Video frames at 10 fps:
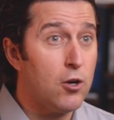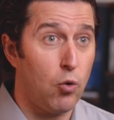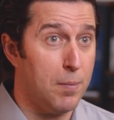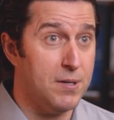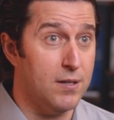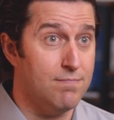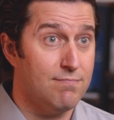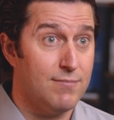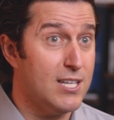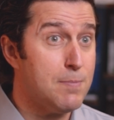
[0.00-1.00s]
encrypted,
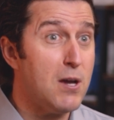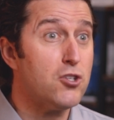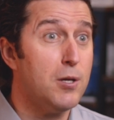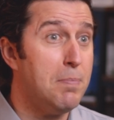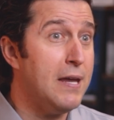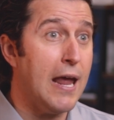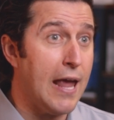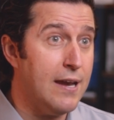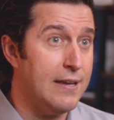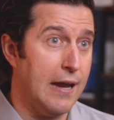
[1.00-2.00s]
especially
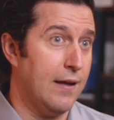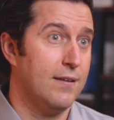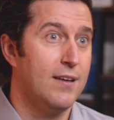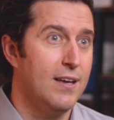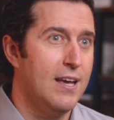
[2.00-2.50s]
PAN data.